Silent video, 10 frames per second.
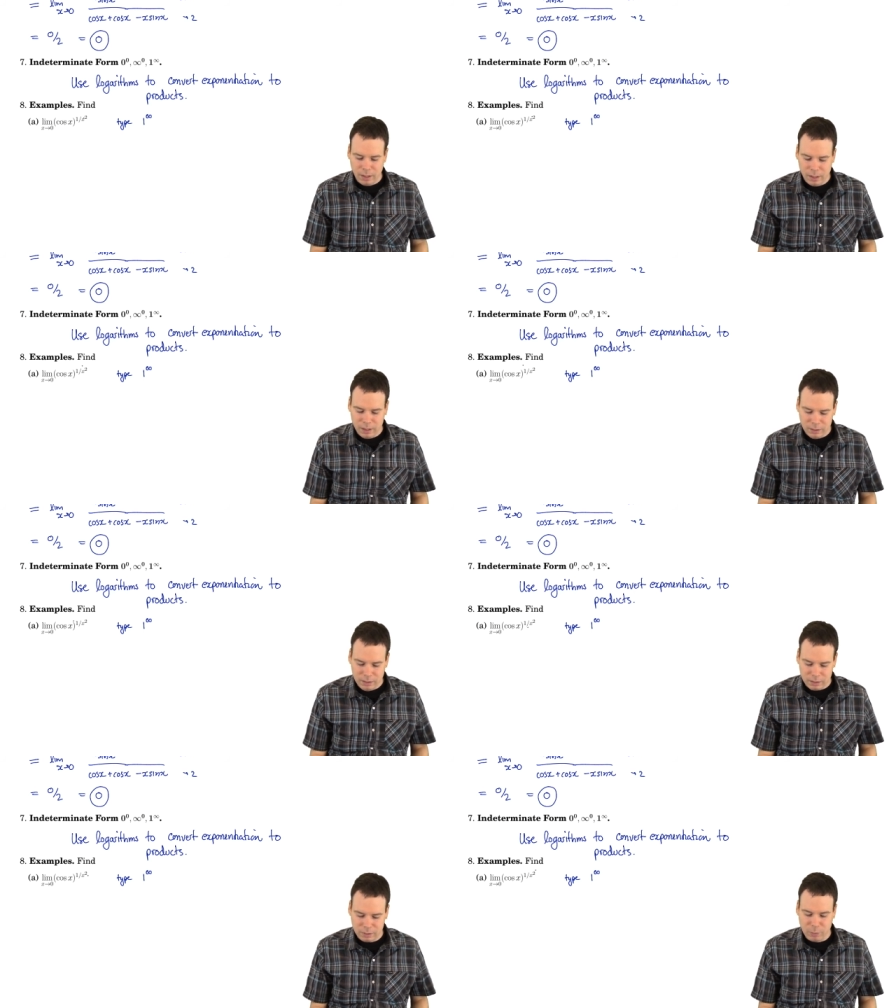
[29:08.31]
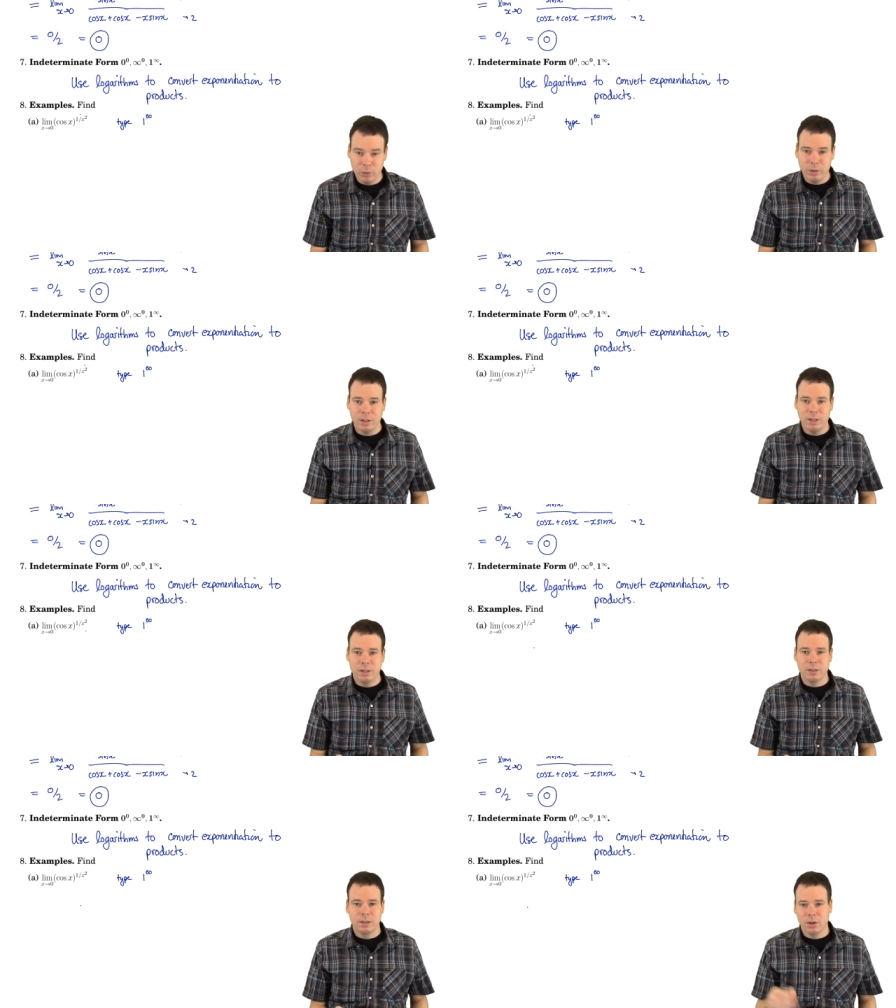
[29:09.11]
And the exponent
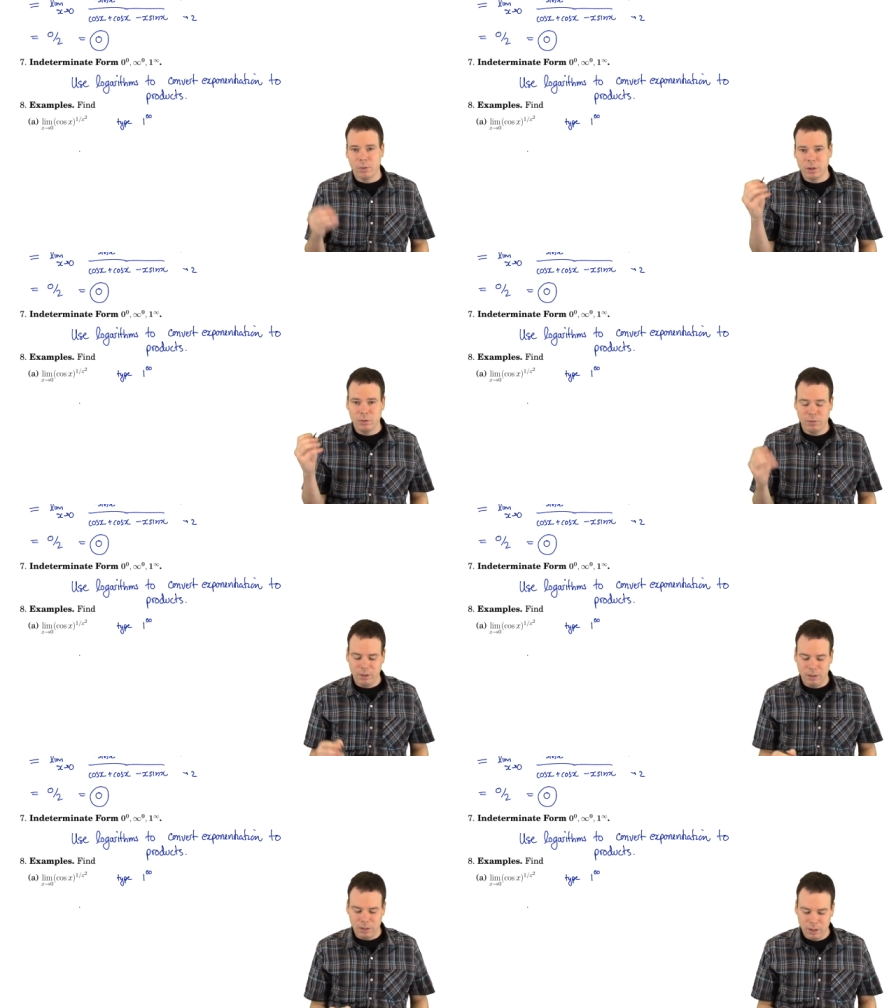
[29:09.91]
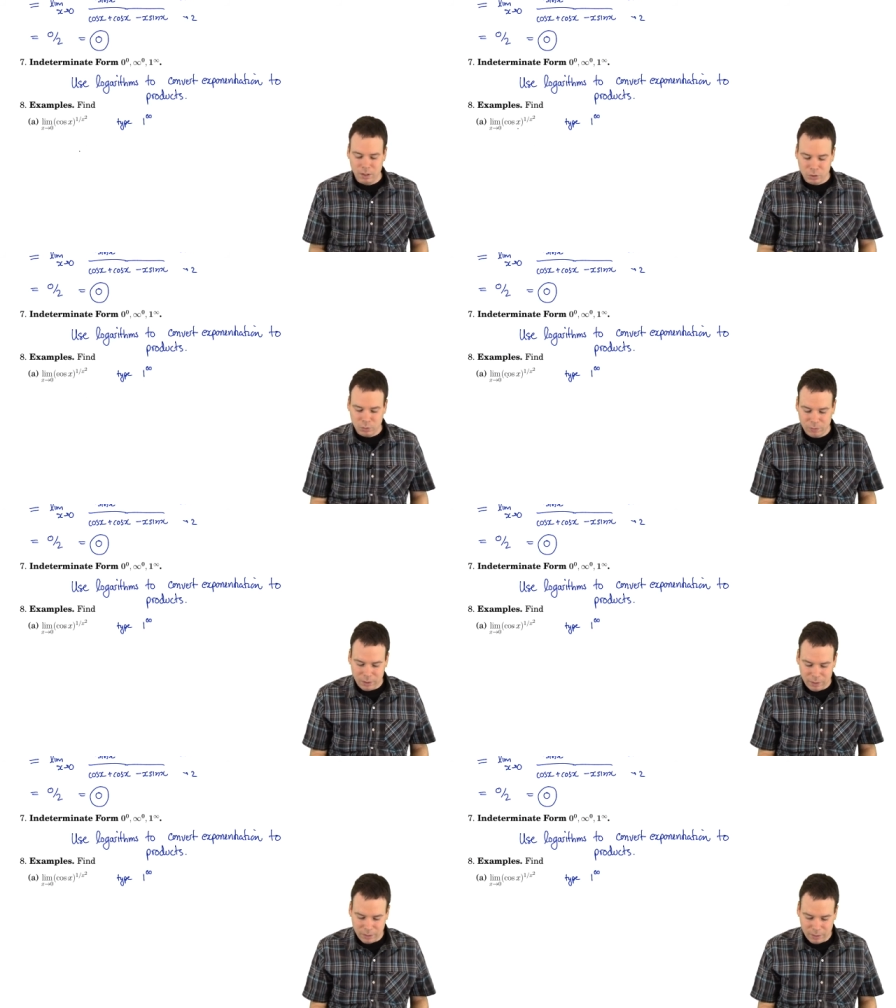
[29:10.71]
is going to infinity. So we've
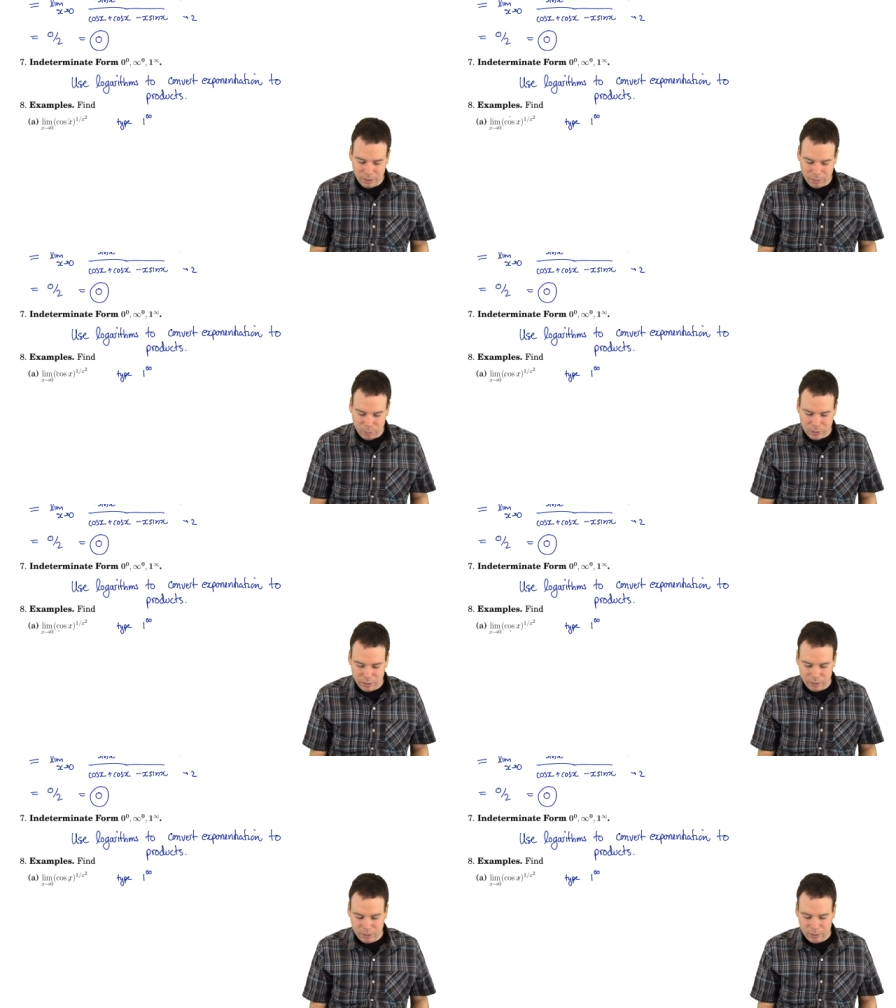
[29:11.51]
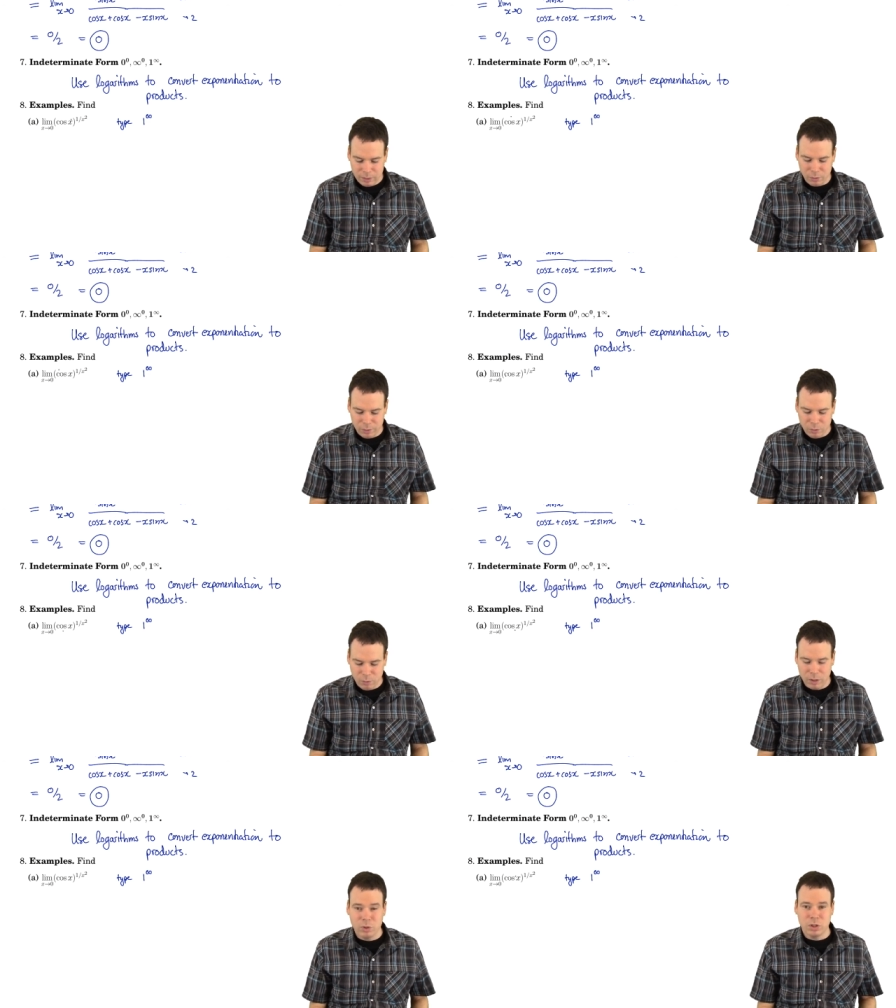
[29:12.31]
got a number going to
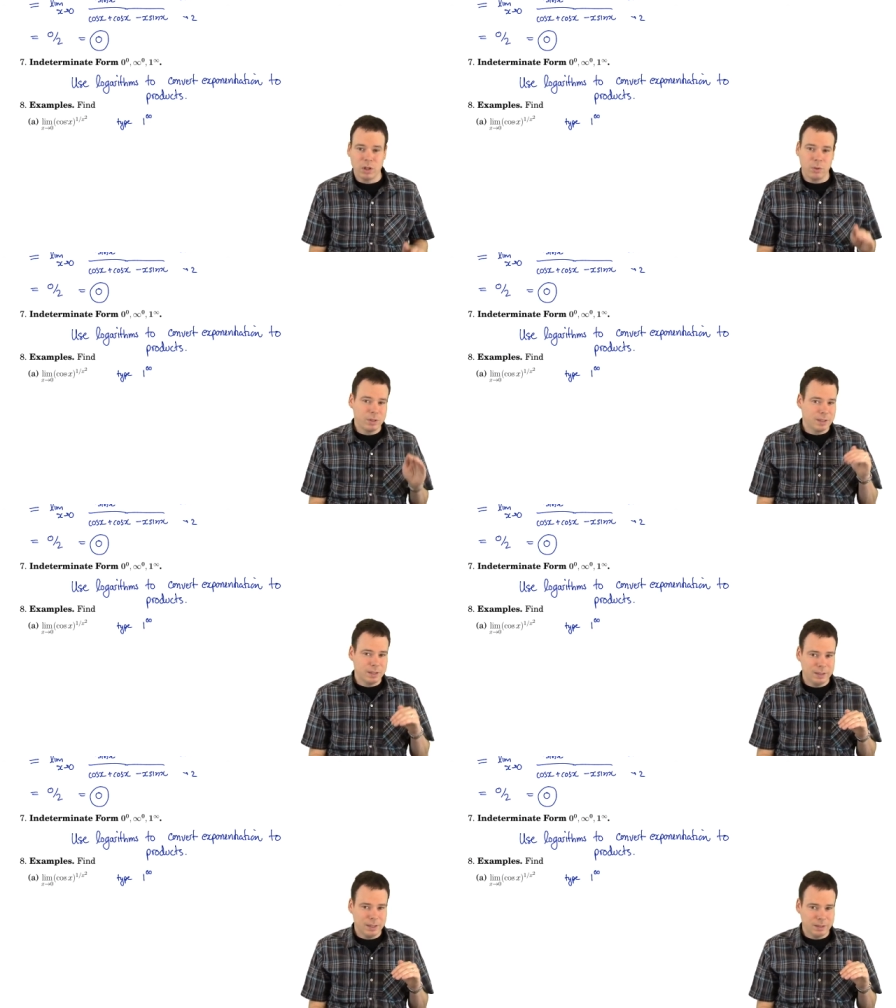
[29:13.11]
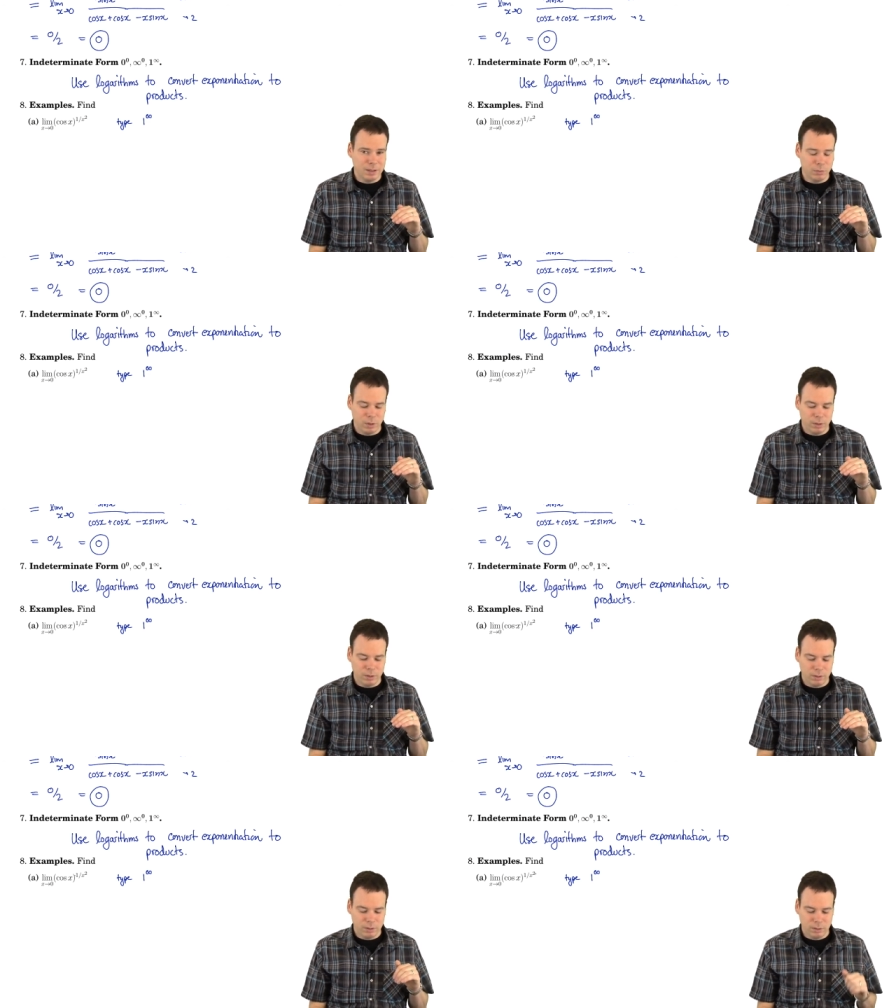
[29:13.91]
1, which is always slightly less than 1,
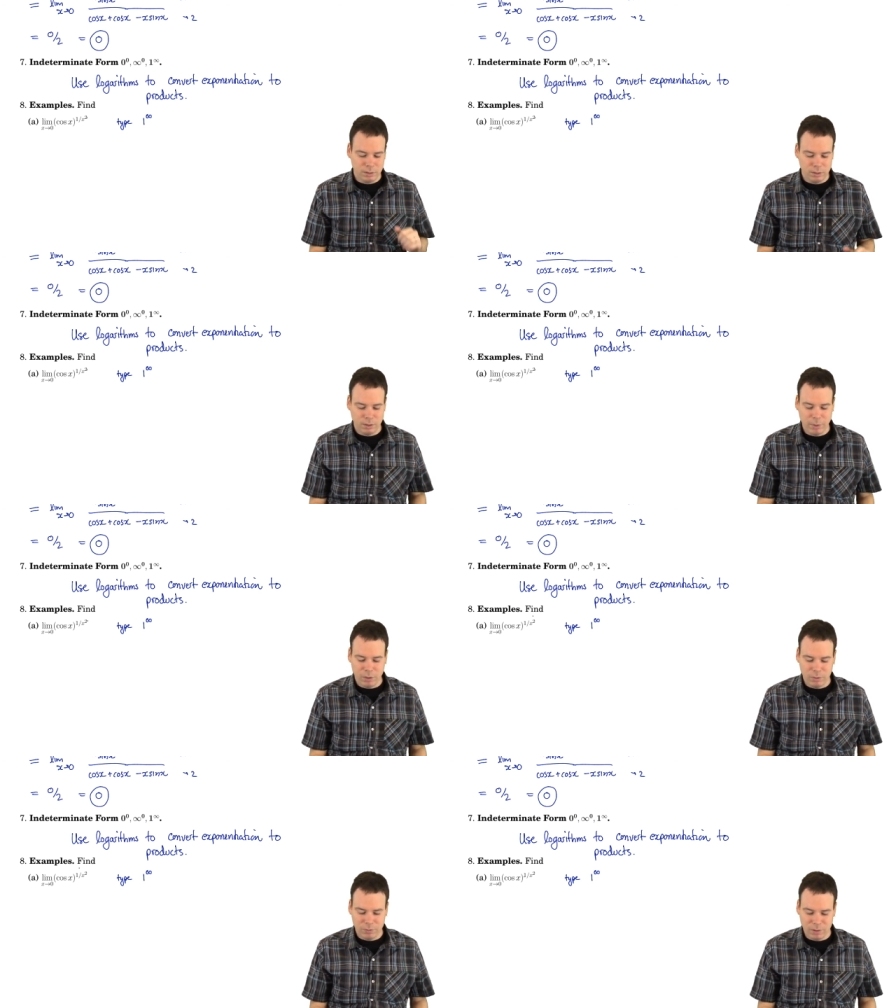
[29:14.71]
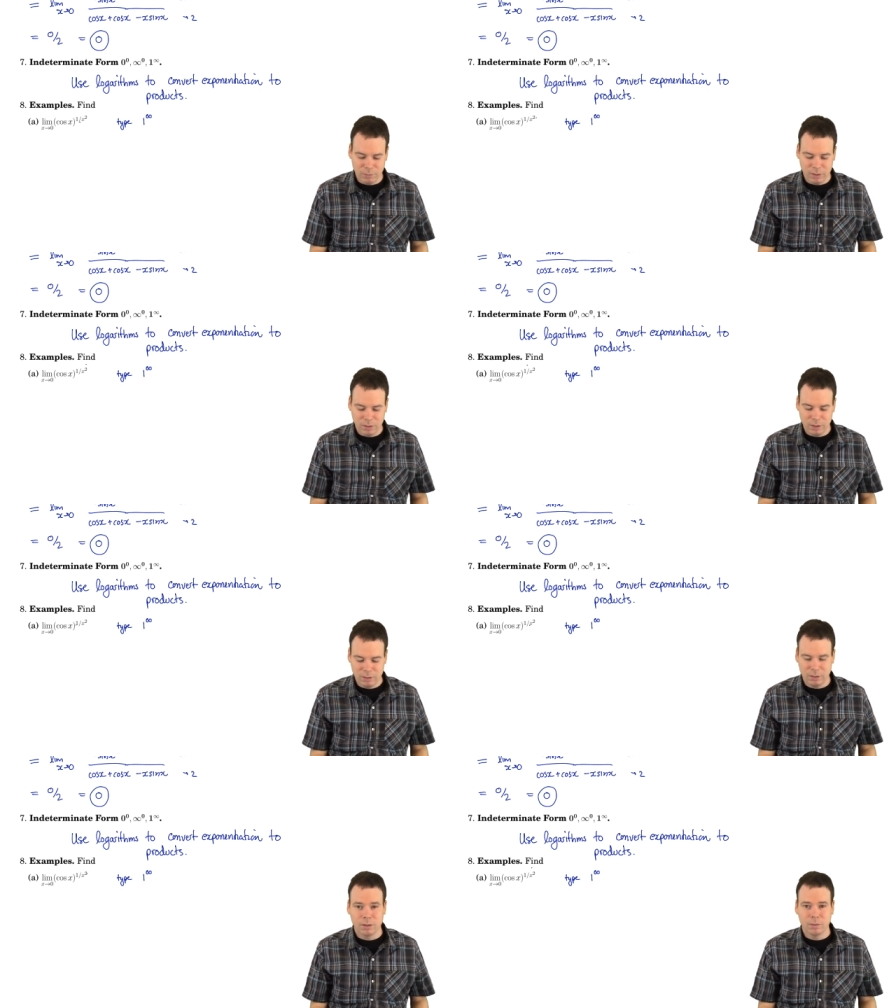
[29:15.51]
to the power of something
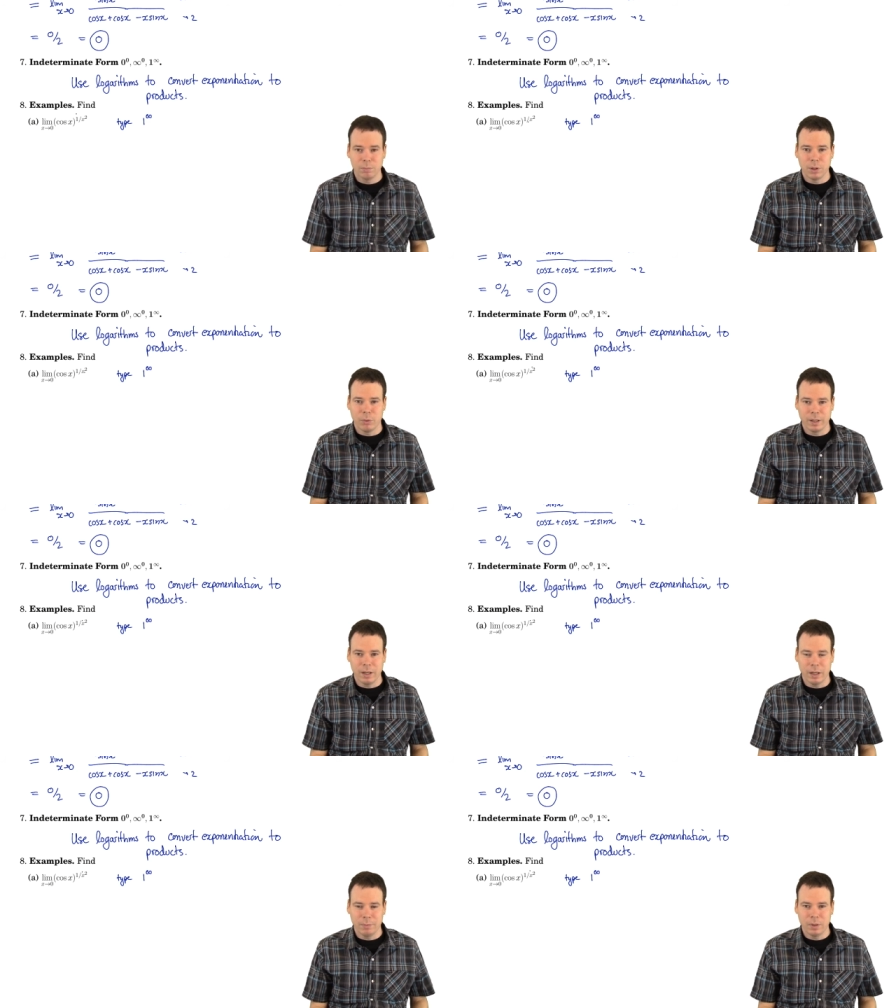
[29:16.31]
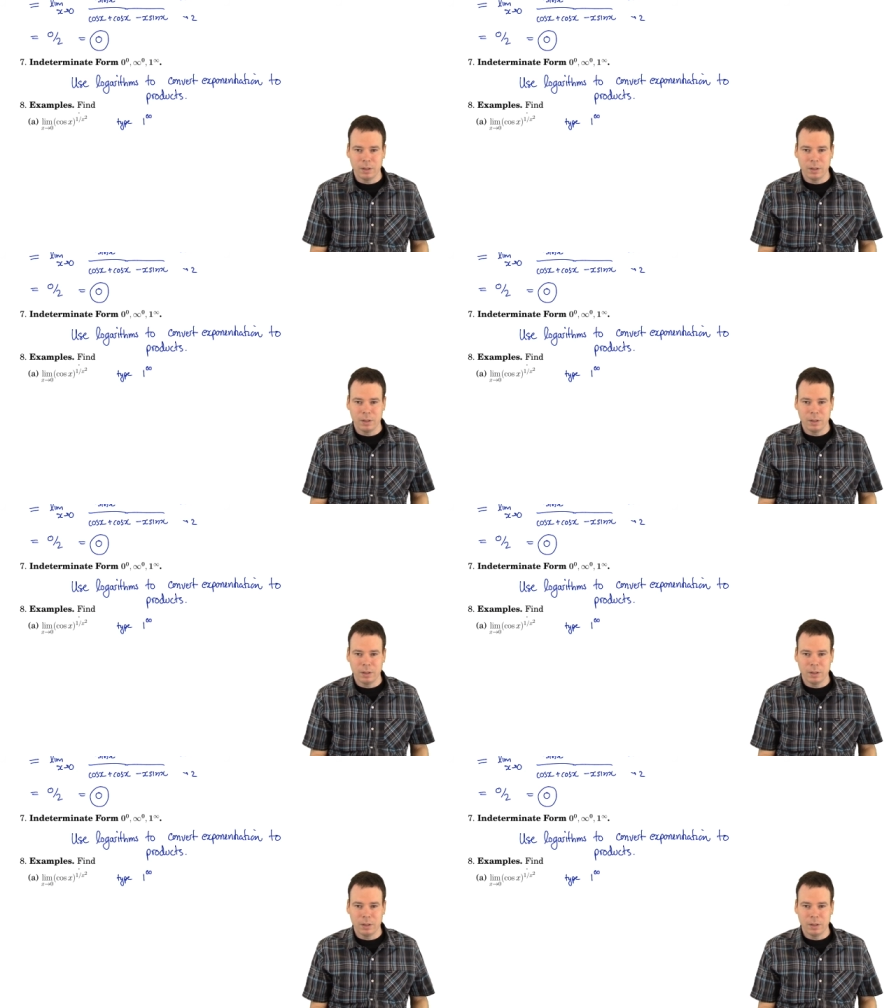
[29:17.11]
that's blowing up.